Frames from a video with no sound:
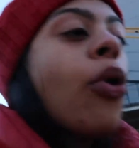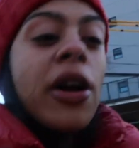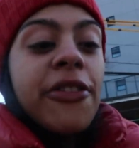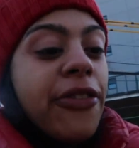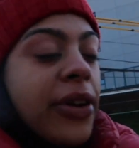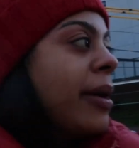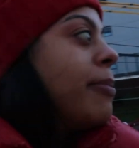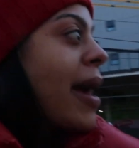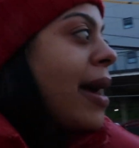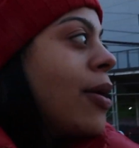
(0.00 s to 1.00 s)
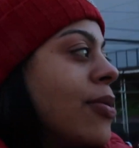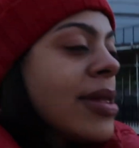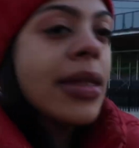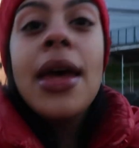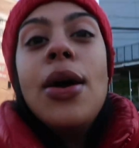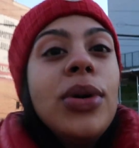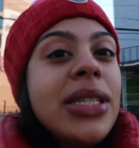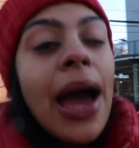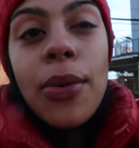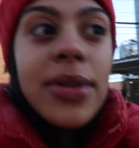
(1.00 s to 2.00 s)
four freaking pounds, which
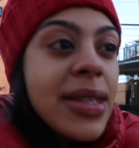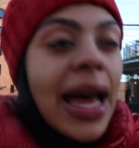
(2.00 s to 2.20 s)
I was